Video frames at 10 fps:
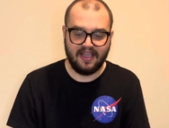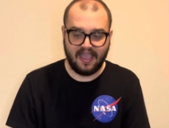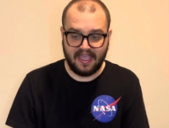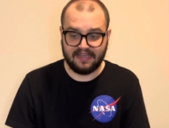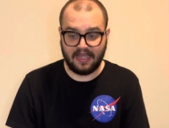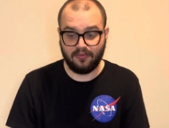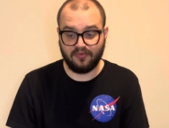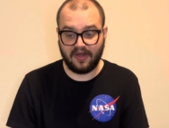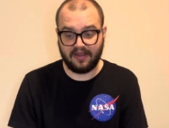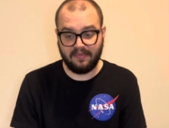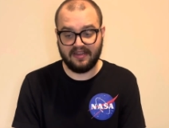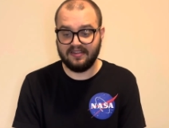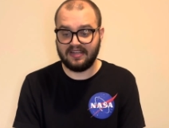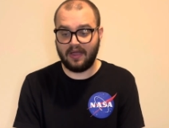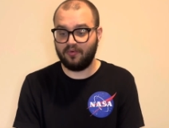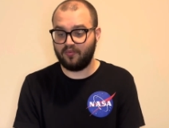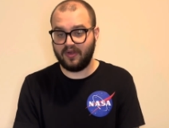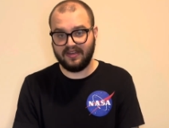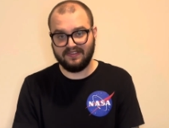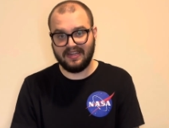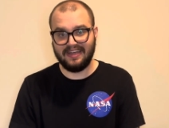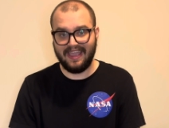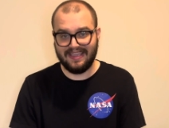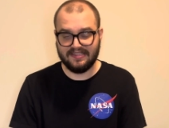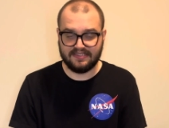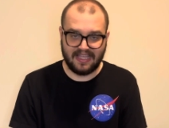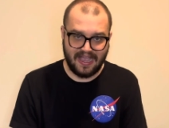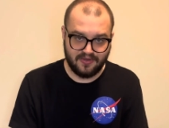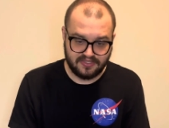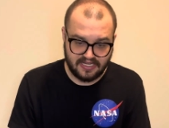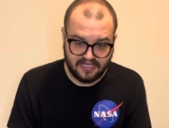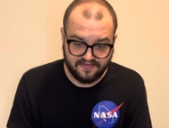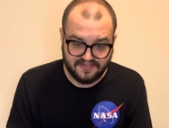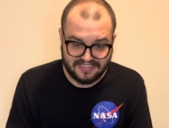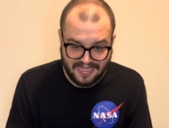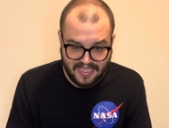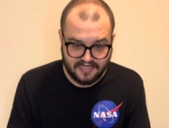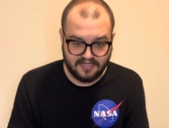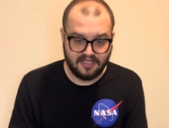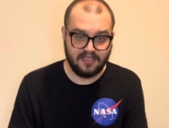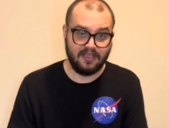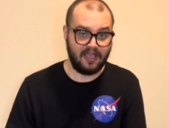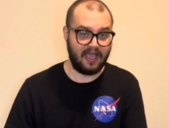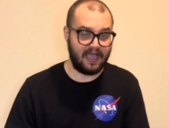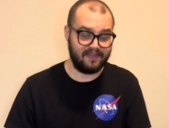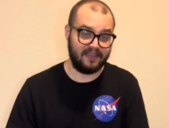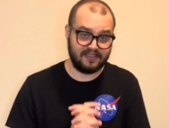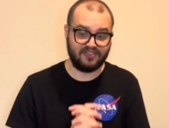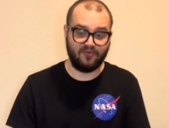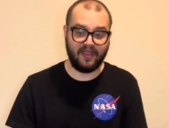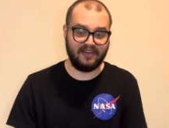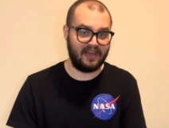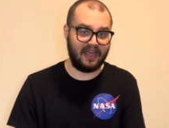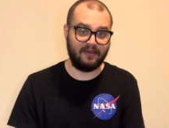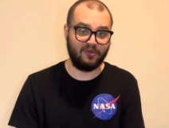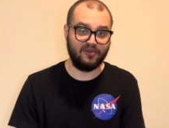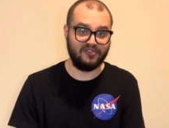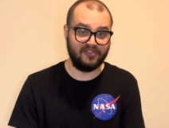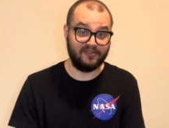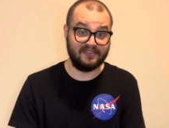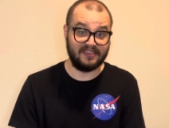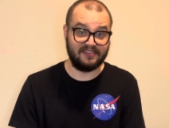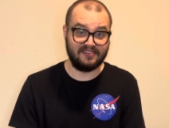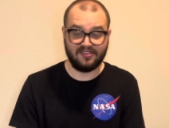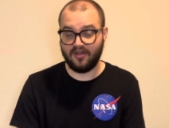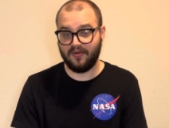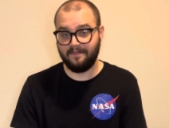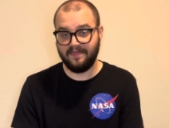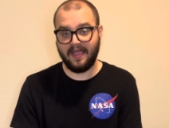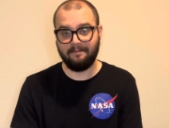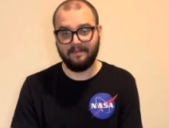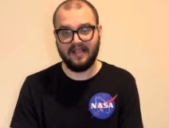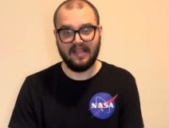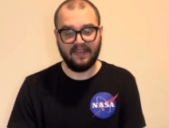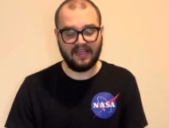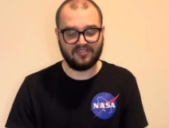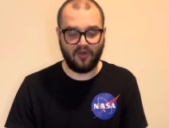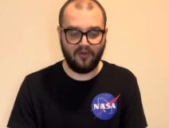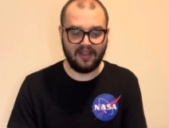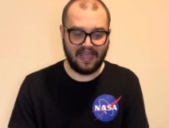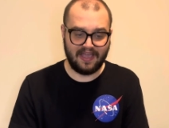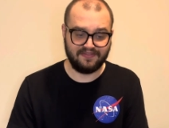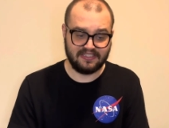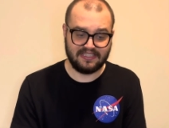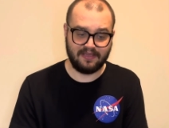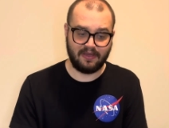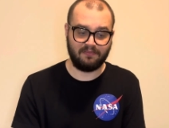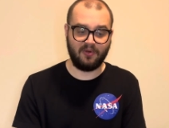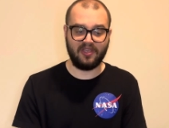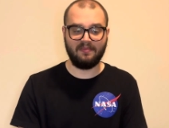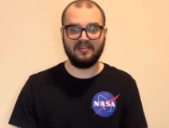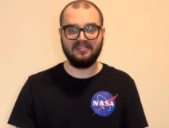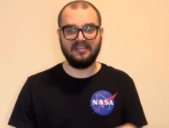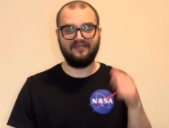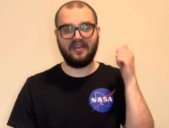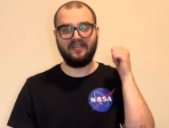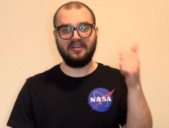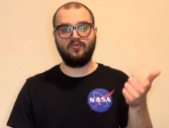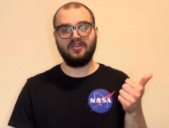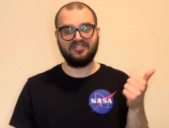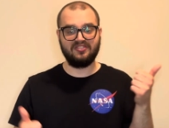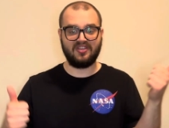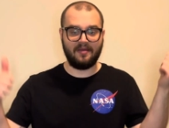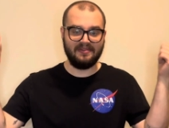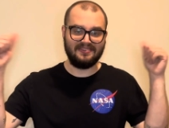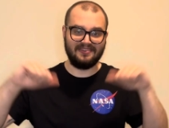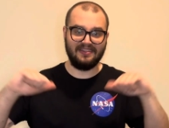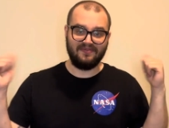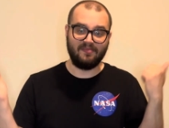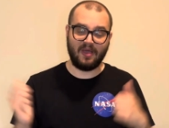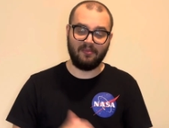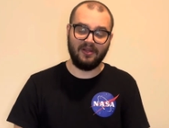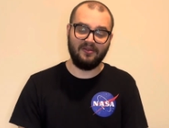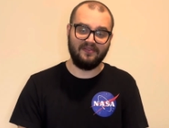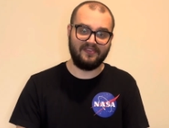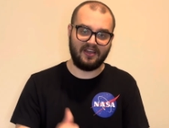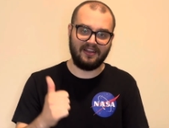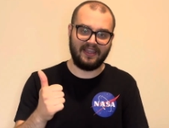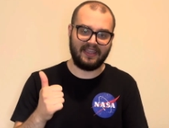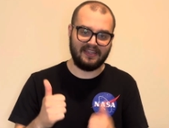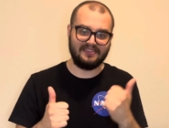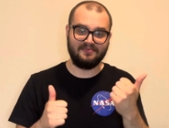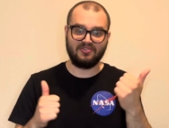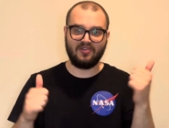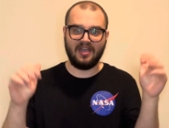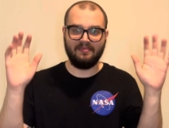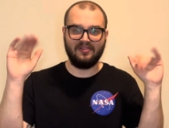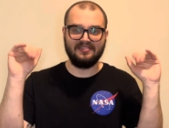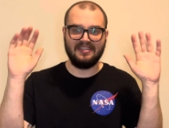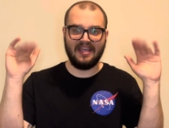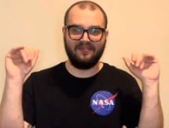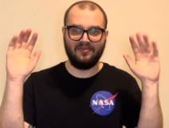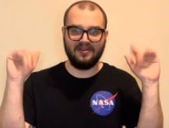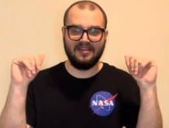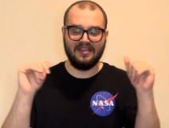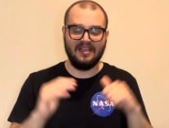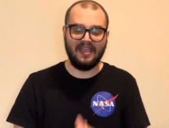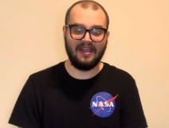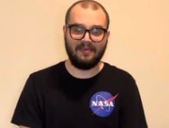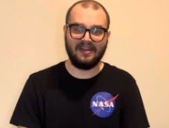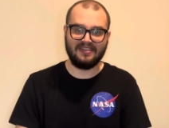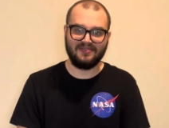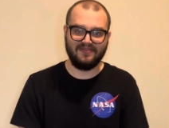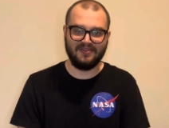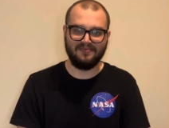and I would recommend it. I would rate it an 8 out of 10. I think it's great and I am going to use it. So yeah, that's all I have to say about Pokemonte. If you have any questions, comments, leave them down below. If not, like and subscribe, and I'll see everyone in my next review.